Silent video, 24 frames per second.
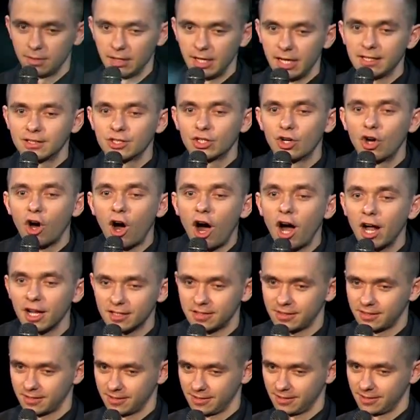It's
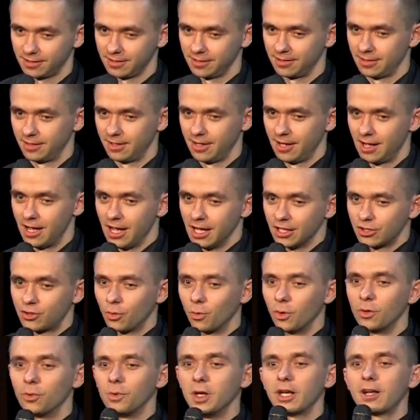God's. So
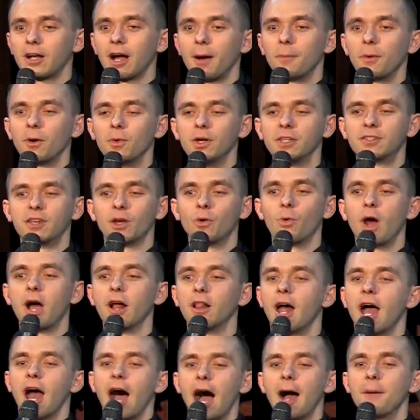when we come and we say, "Well,
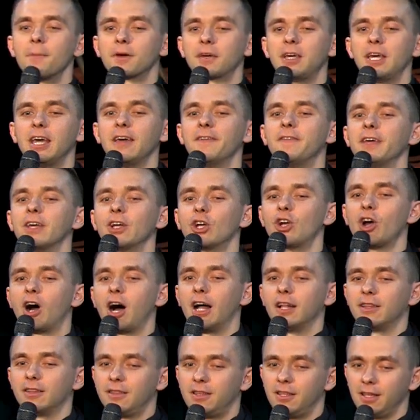I'm giving
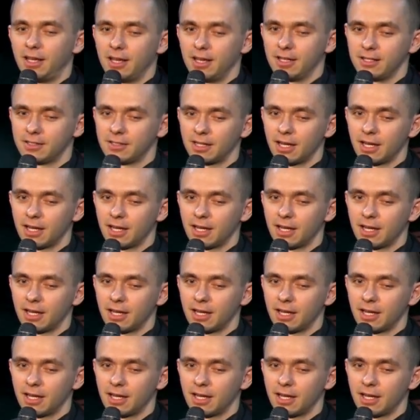God this."